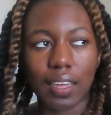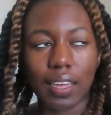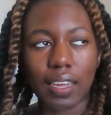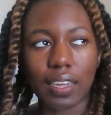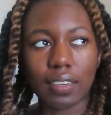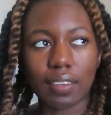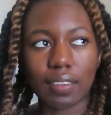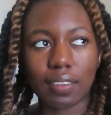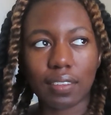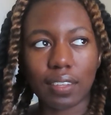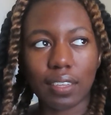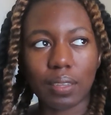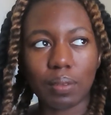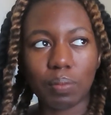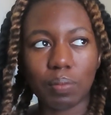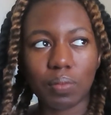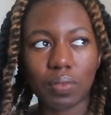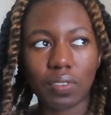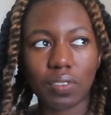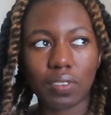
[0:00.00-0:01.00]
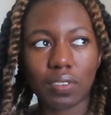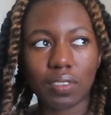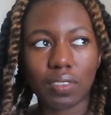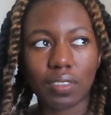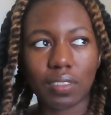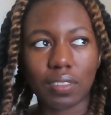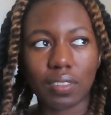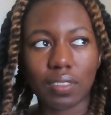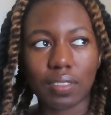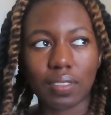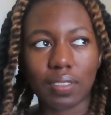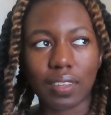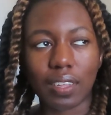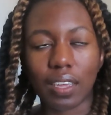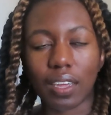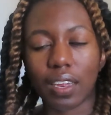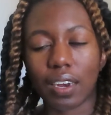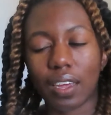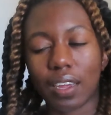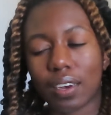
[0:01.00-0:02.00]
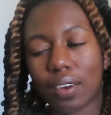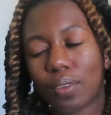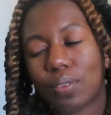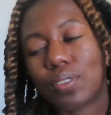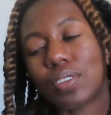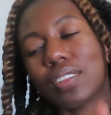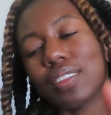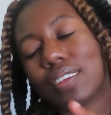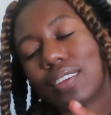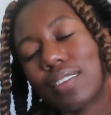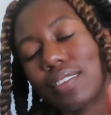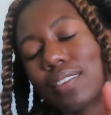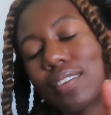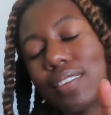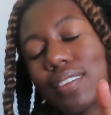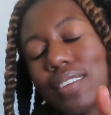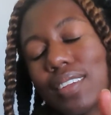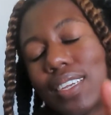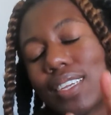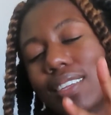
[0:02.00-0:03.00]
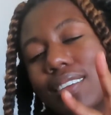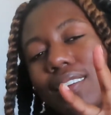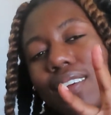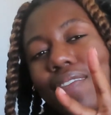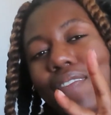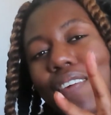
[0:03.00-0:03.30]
It seems, and I know that this is a